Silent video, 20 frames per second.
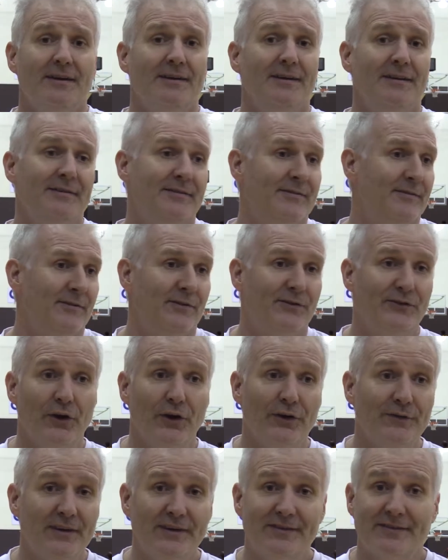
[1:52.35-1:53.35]
He's
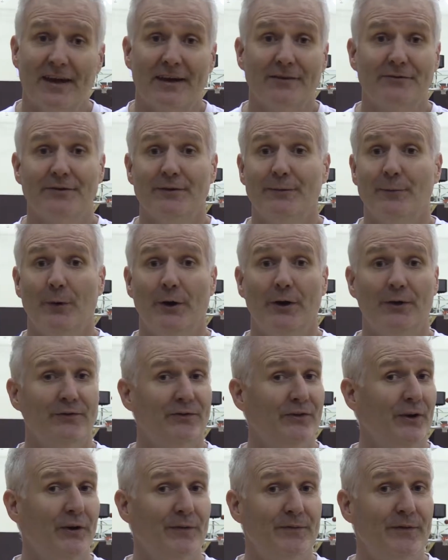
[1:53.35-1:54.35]
served his country well,
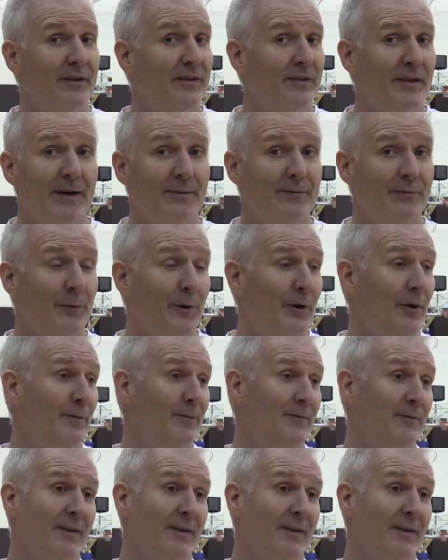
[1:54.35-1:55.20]
served the clubs well.